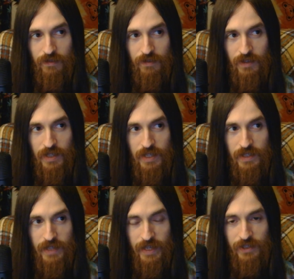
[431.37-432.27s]
he
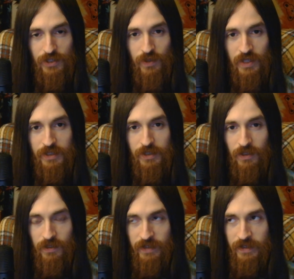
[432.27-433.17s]
takes you on
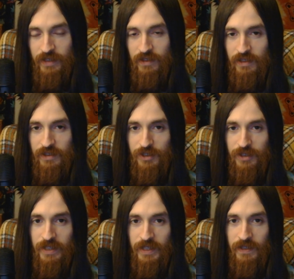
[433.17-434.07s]
a very long
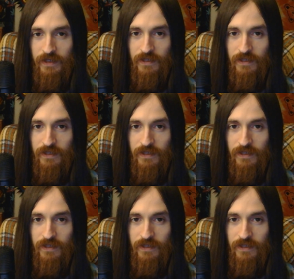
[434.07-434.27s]
journey,